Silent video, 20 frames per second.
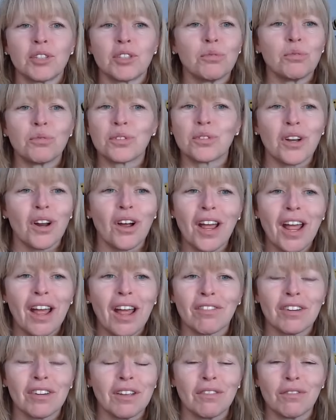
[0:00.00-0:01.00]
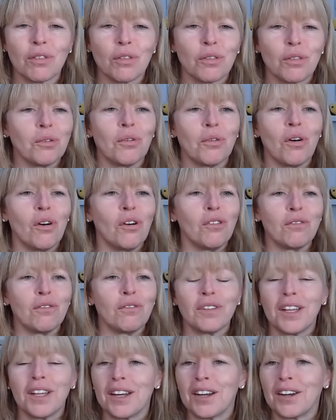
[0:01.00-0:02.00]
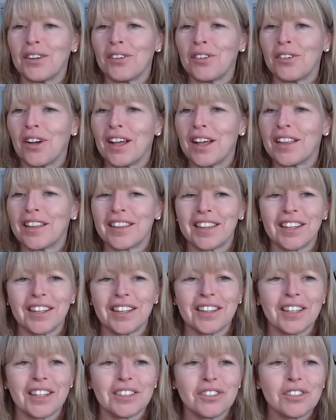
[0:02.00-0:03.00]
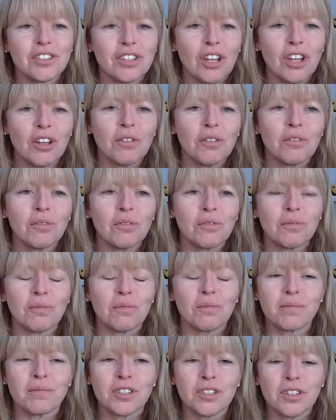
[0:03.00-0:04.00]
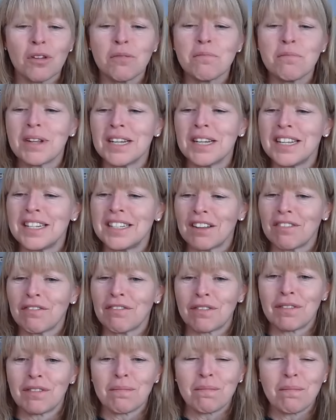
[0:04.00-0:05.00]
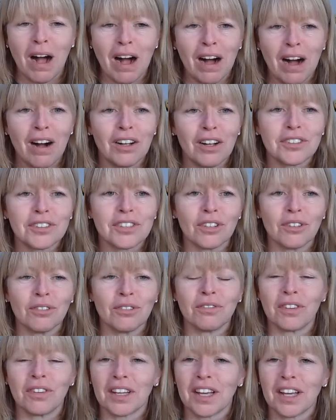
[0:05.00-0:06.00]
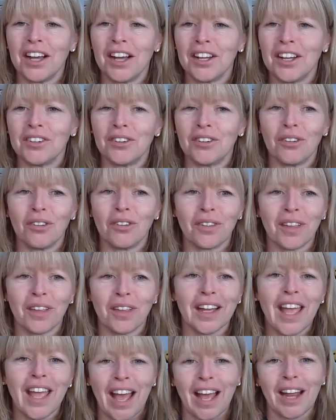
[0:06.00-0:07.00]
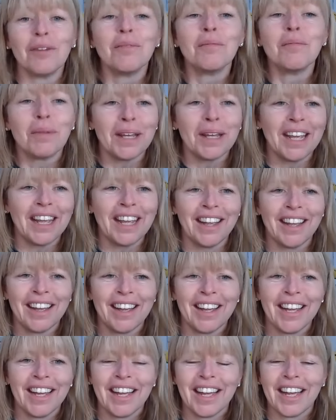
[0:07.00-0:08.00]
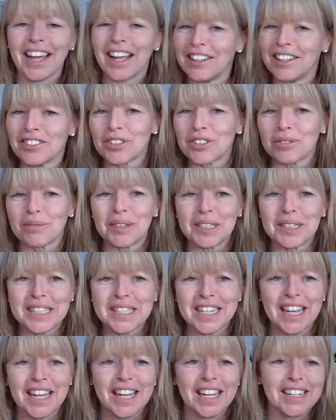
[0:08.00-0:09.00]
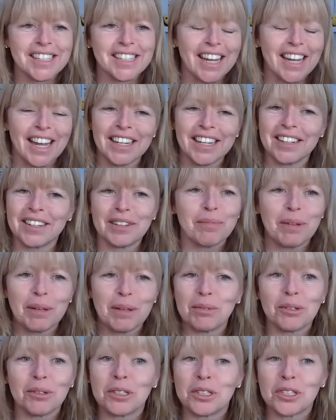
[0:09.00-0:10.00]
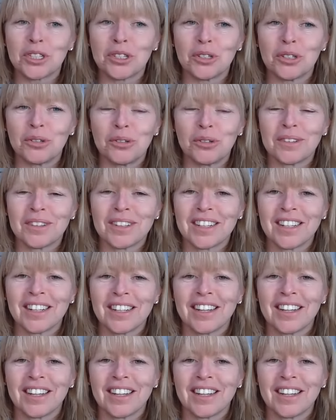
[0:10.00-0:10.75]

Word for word: tools that I haven't even thought of. You know, th- there's so so many different parts of the kernel that can be instrumented and people can do